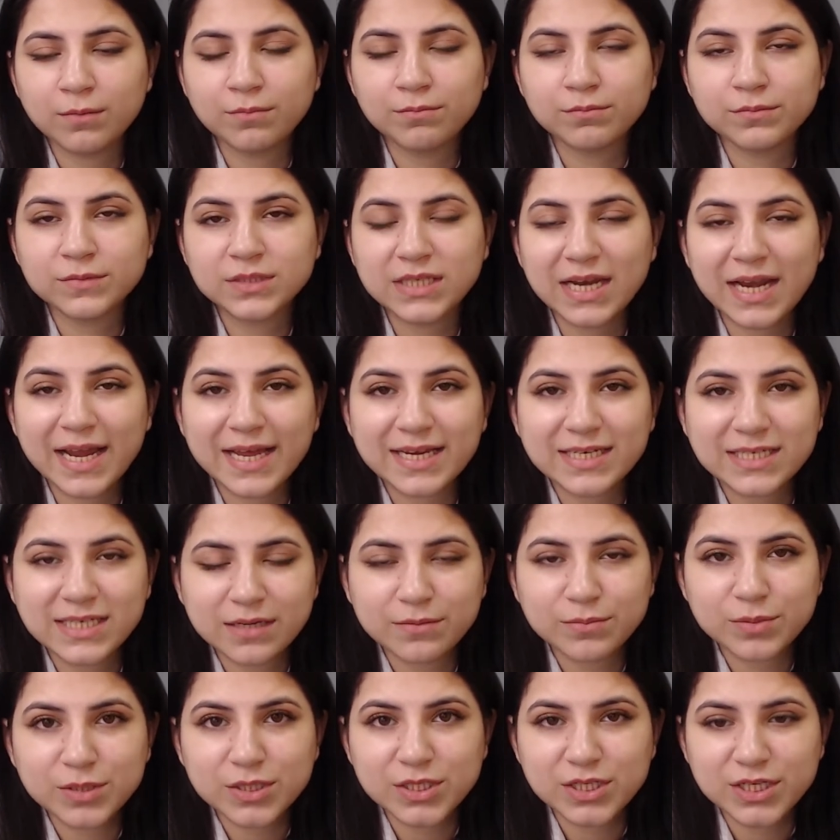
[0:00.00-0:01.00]

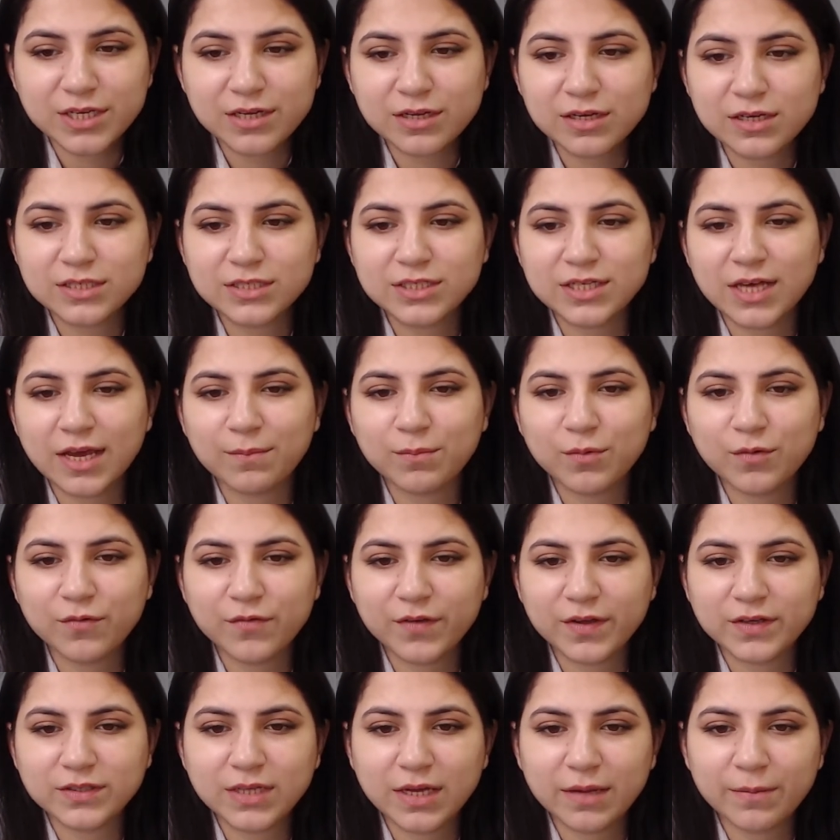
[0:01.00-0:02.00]
selecting a particular type of
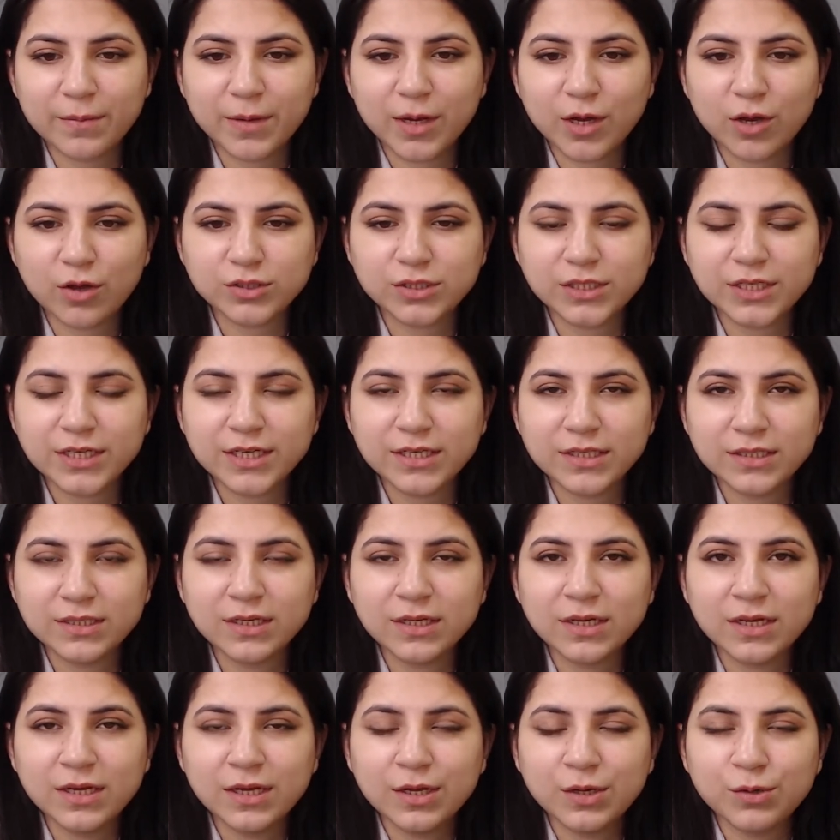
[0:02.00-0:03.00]
antibiotic,
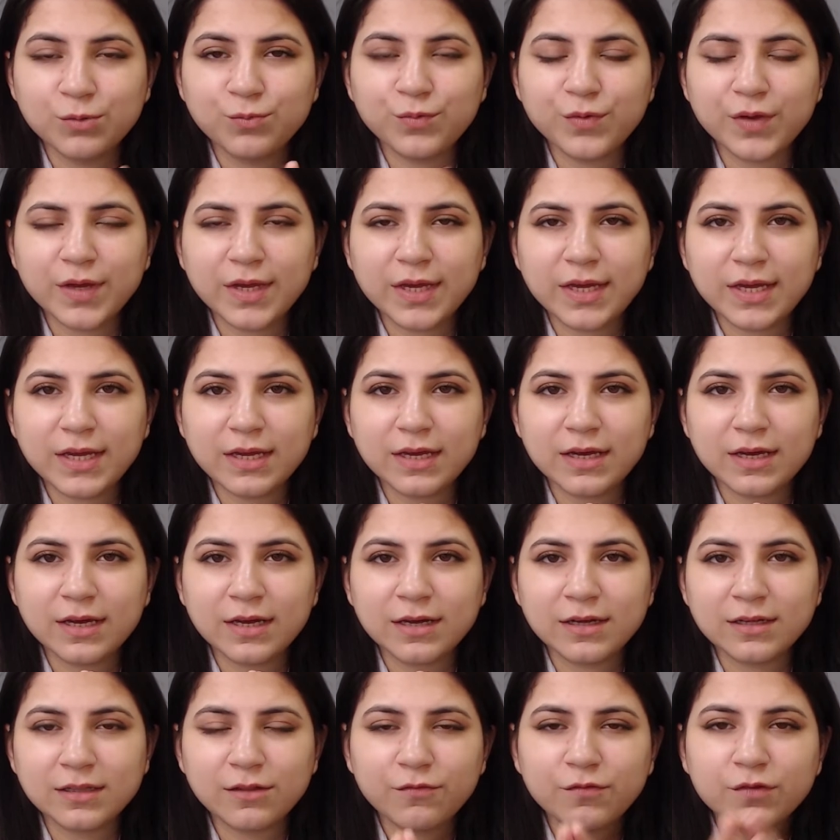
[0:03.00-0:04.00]
we
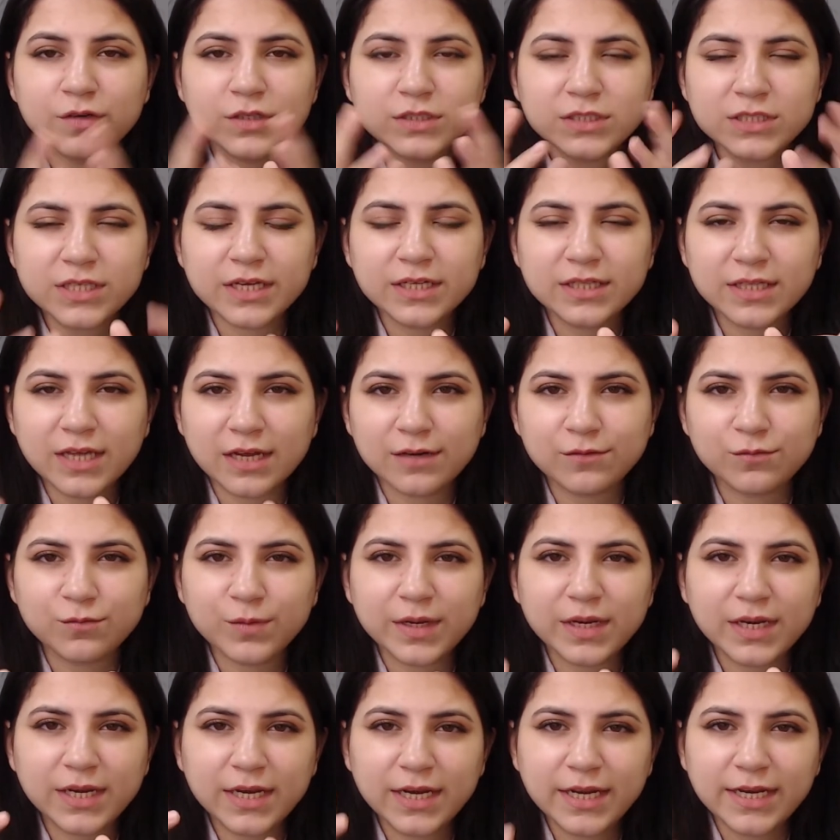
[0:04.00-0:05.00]
the first thing that
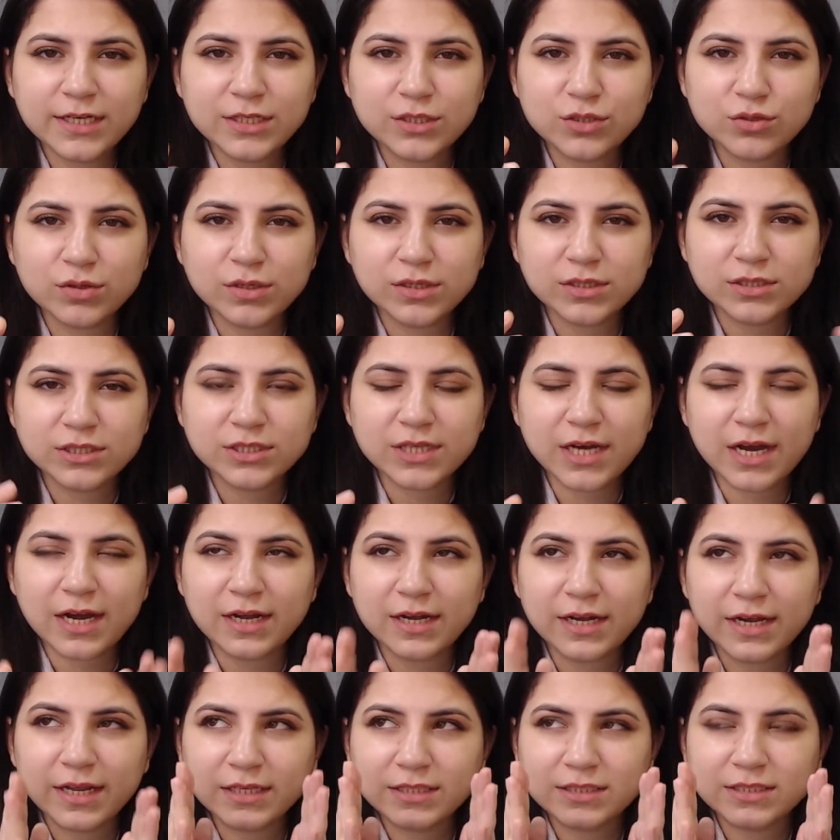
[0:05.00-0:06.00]
we need to
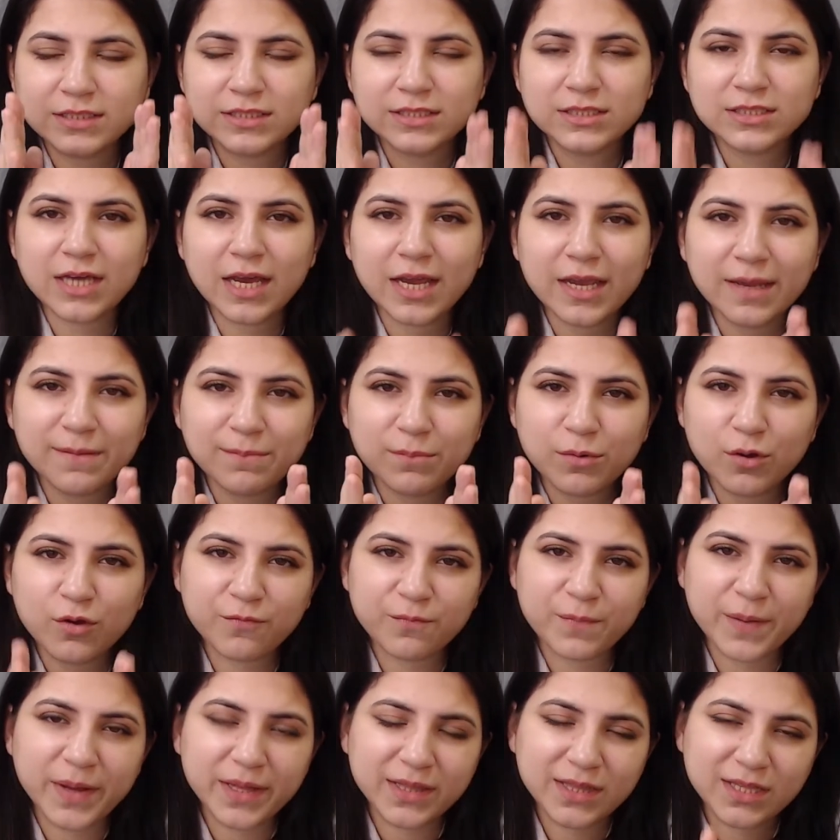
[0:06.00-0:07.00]
understand is the type
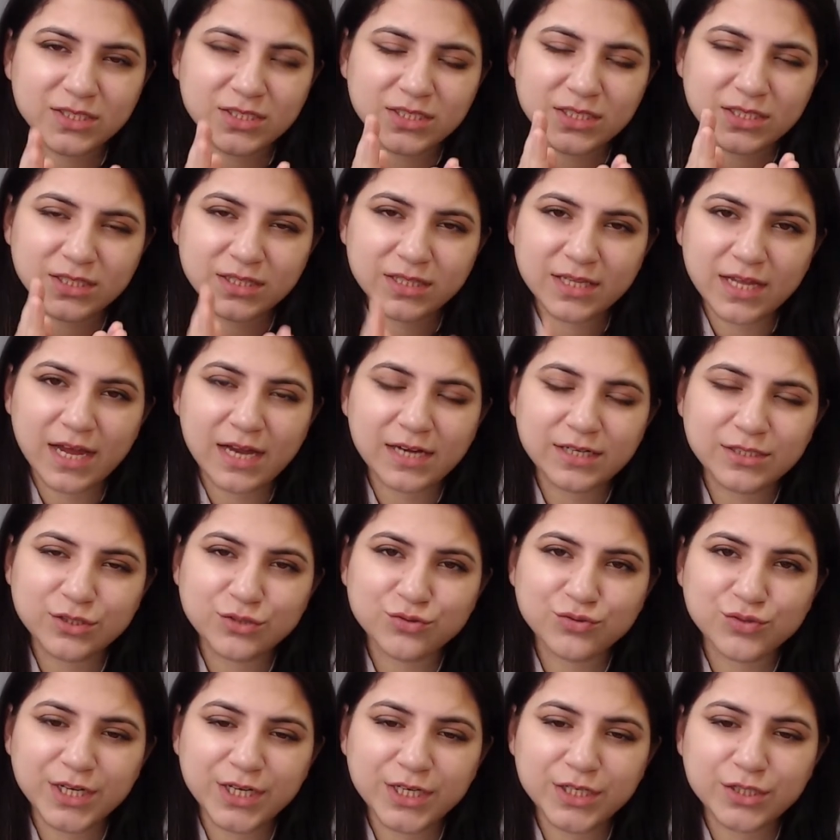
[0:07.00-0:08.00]
of pathogen that
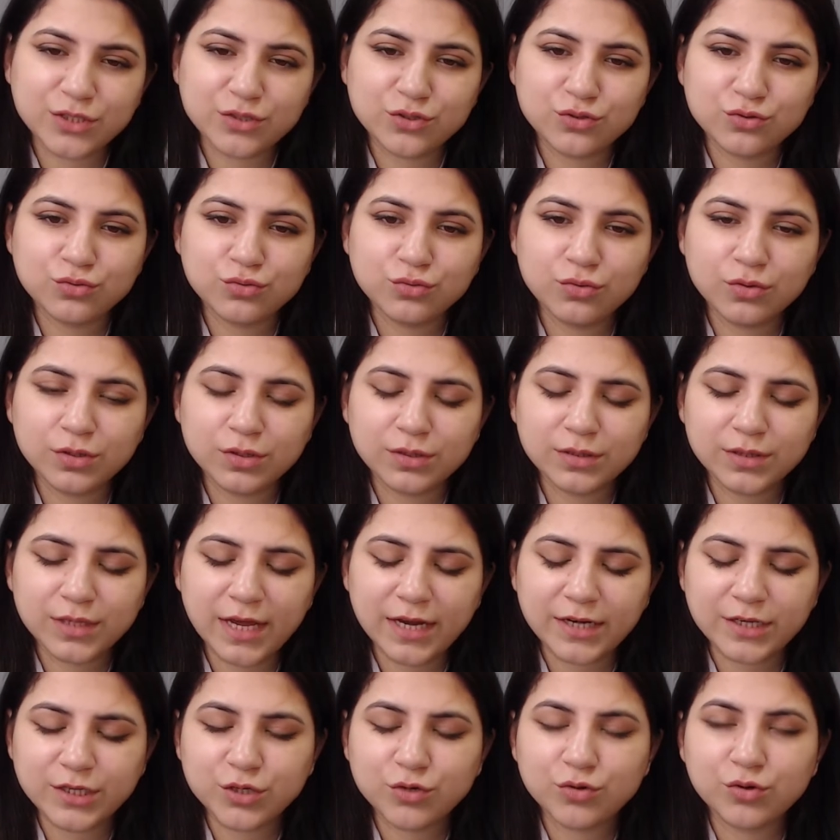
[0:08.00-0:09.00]
you need to
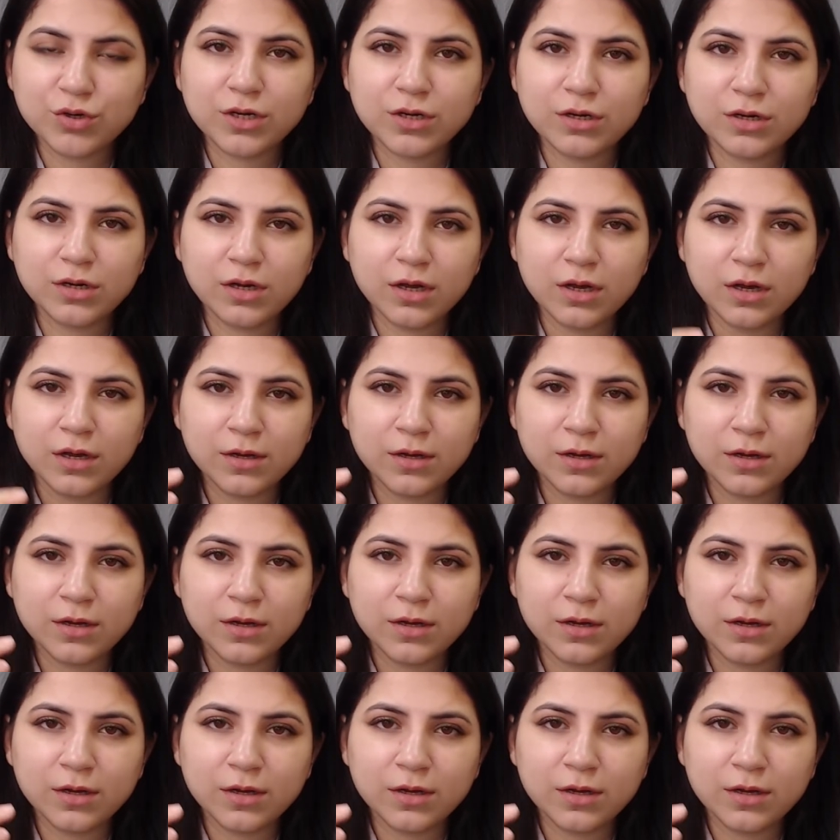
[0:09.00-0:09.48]
that you're